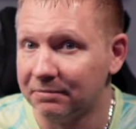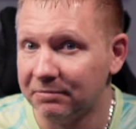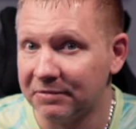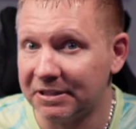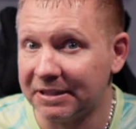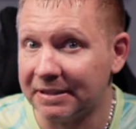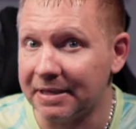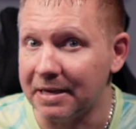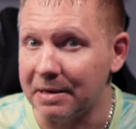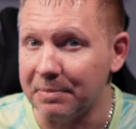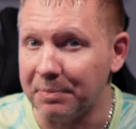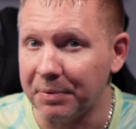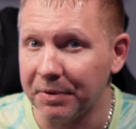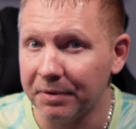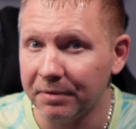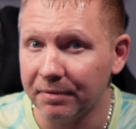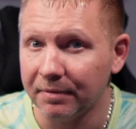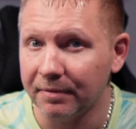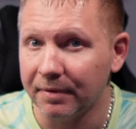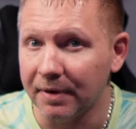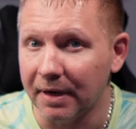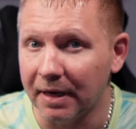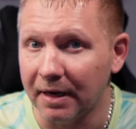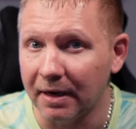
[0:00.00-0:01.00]
steep.
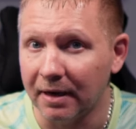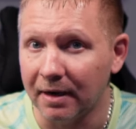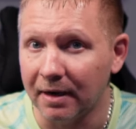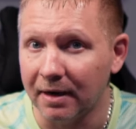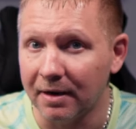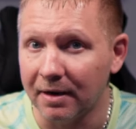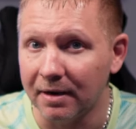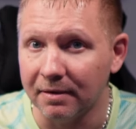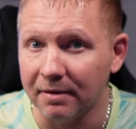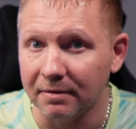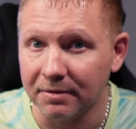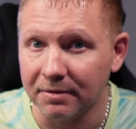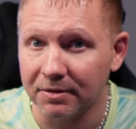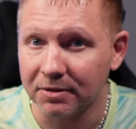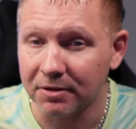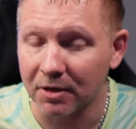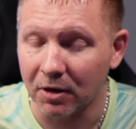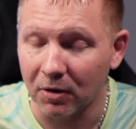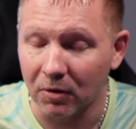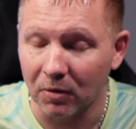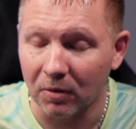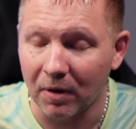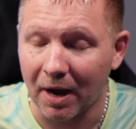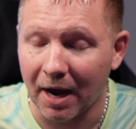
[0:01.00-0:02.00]

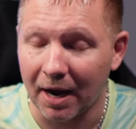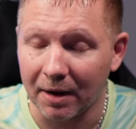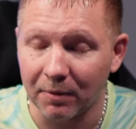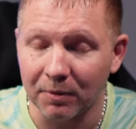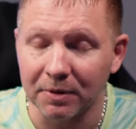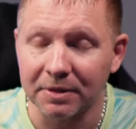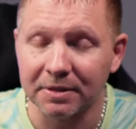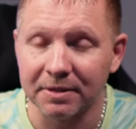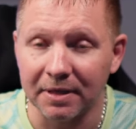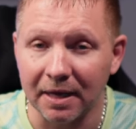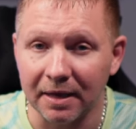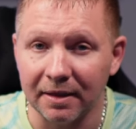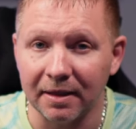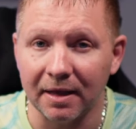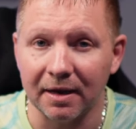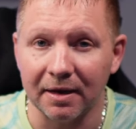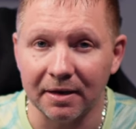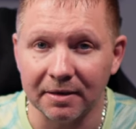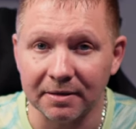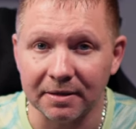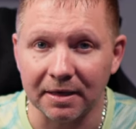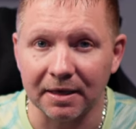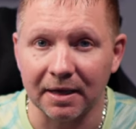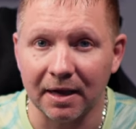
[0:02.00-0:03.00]
So I would say that
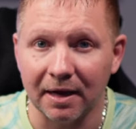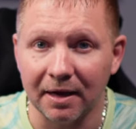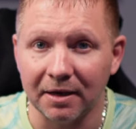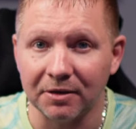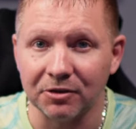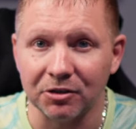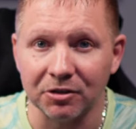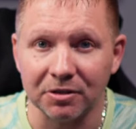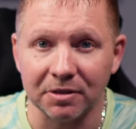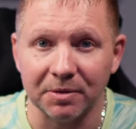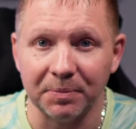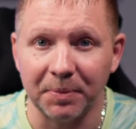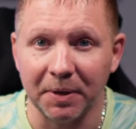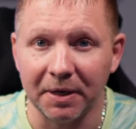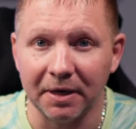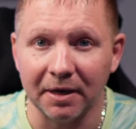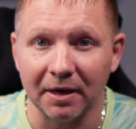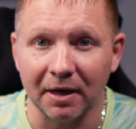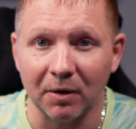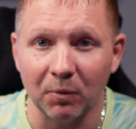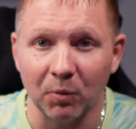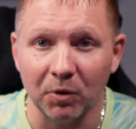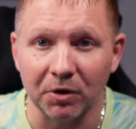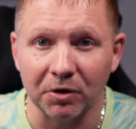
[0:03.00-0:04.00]
is a con, just
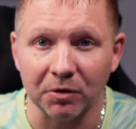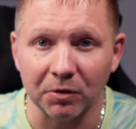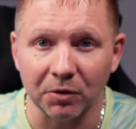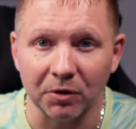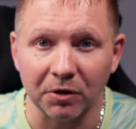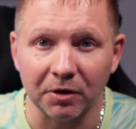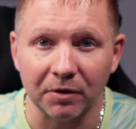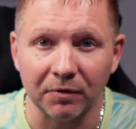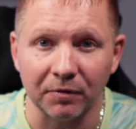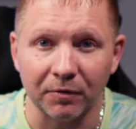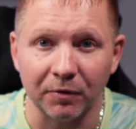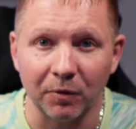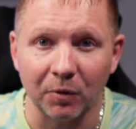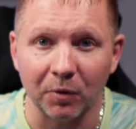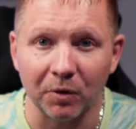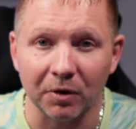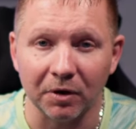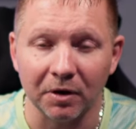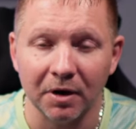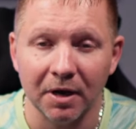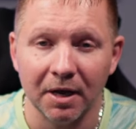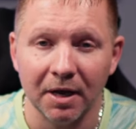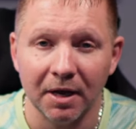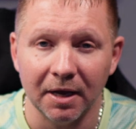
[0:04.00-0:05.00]
depending on what you're looking
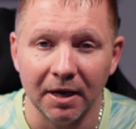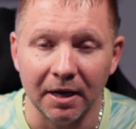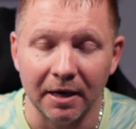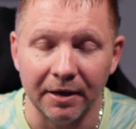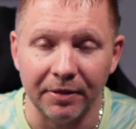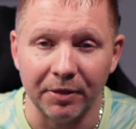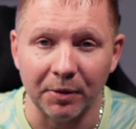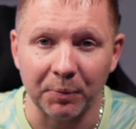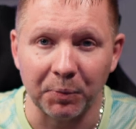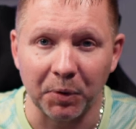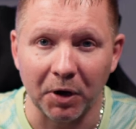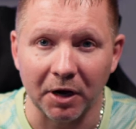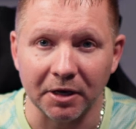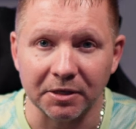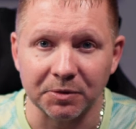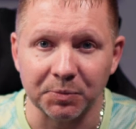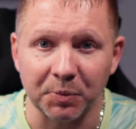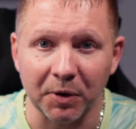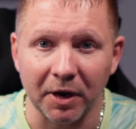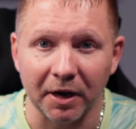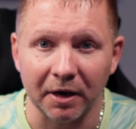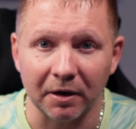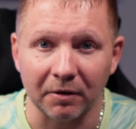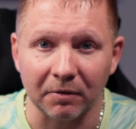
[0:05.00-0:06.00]
for in the price
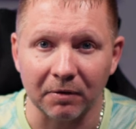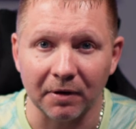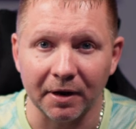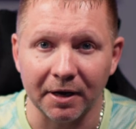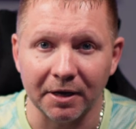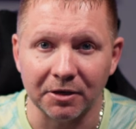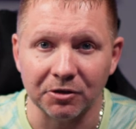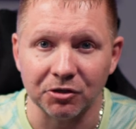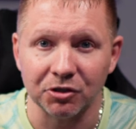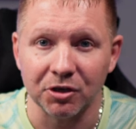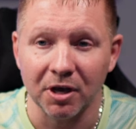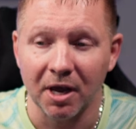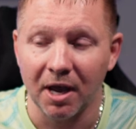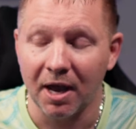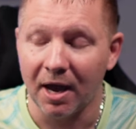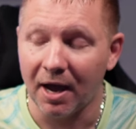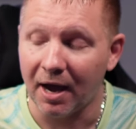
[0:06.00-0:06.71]
bracket range.